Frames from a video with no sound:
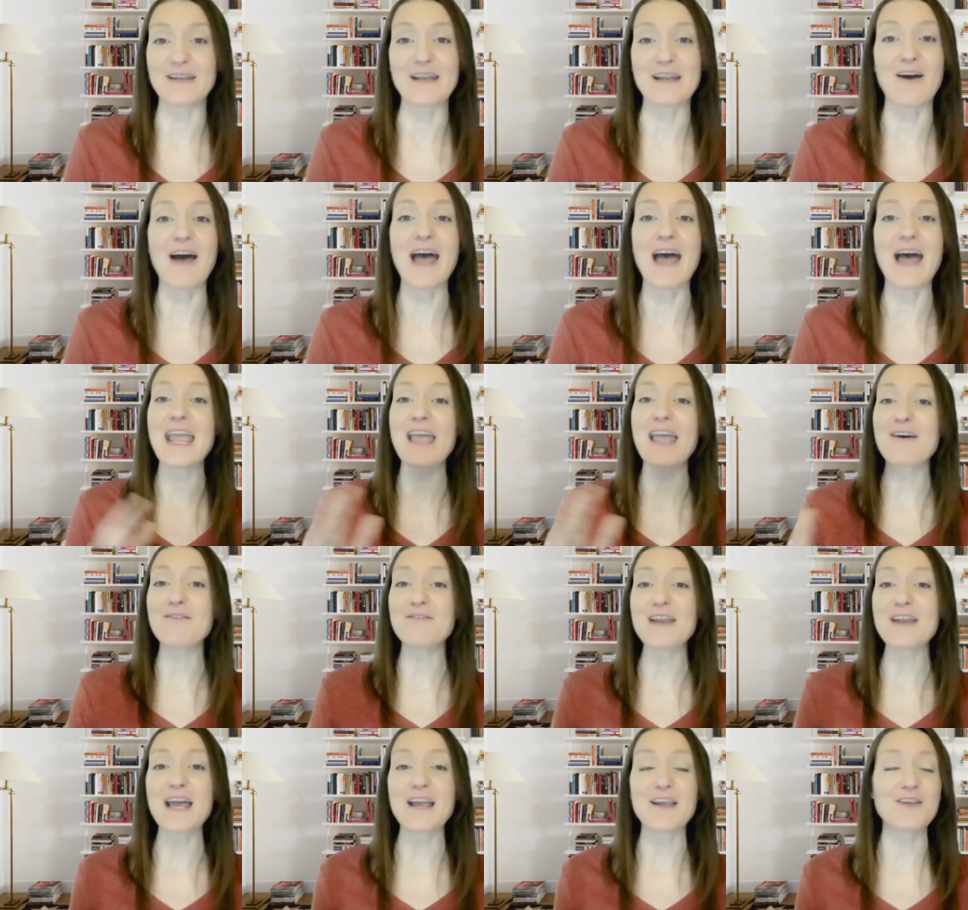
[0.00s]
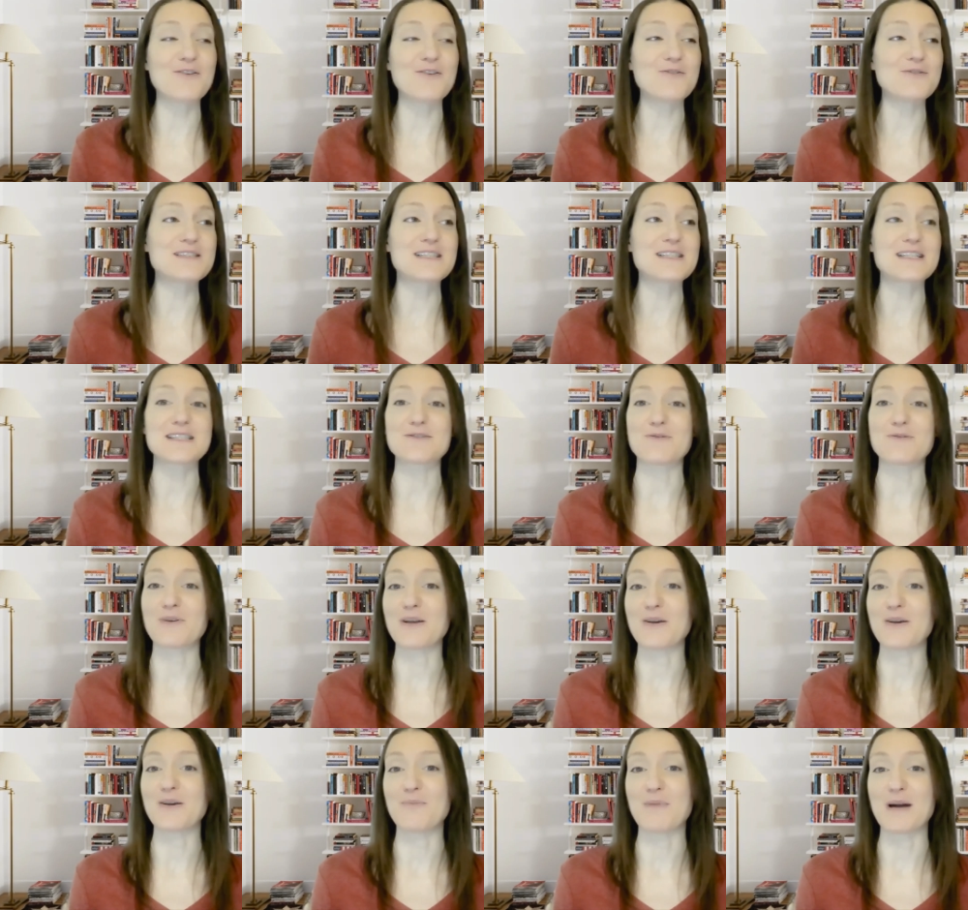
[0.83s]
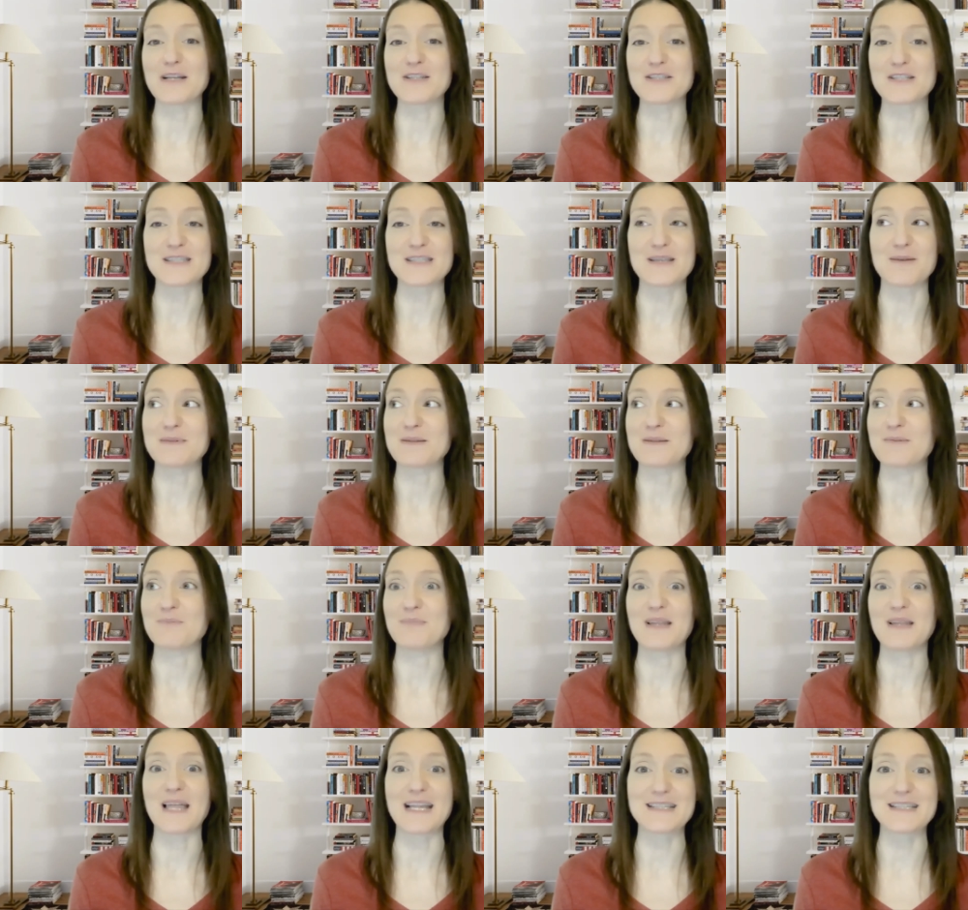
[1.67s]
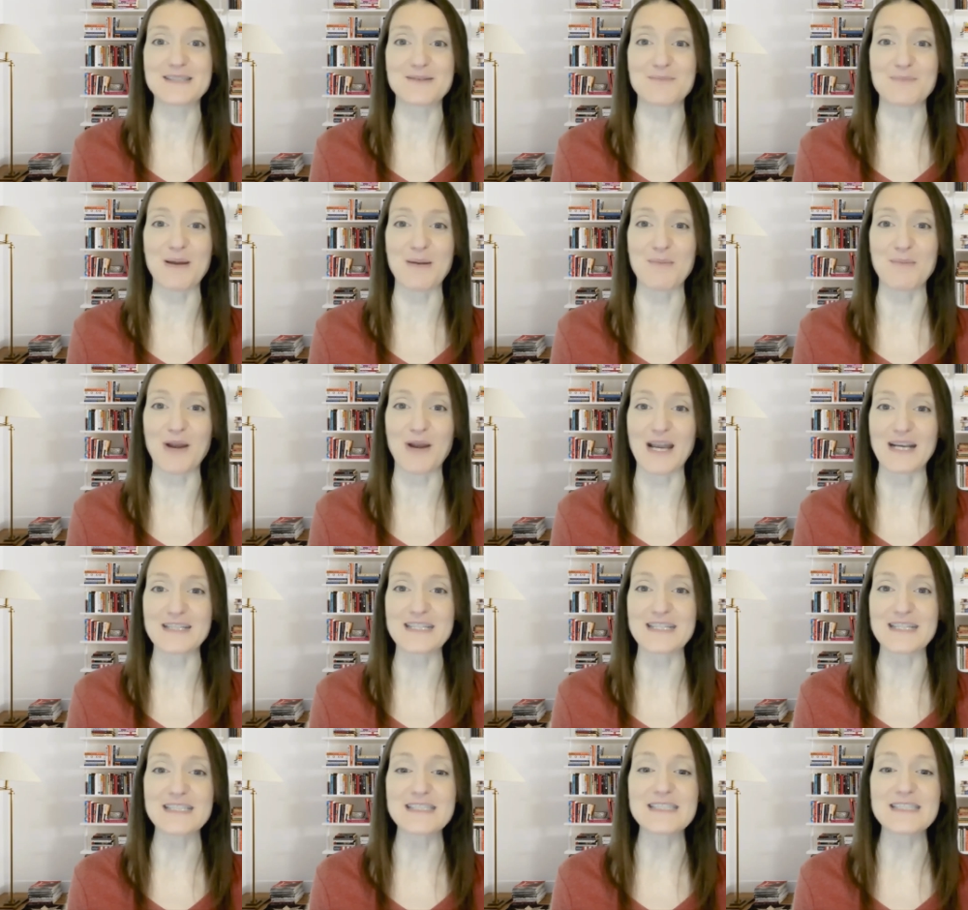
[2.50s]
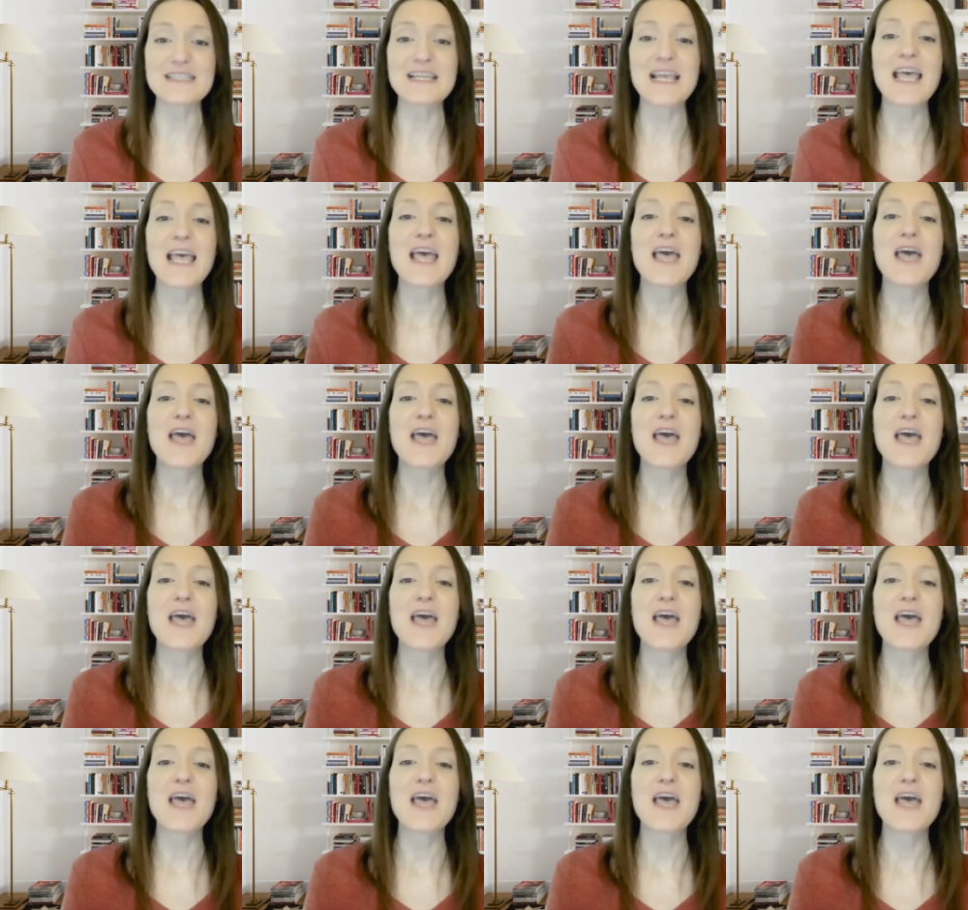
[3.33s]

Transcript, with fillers: Now, I have not used this oil much except in blends in my practice,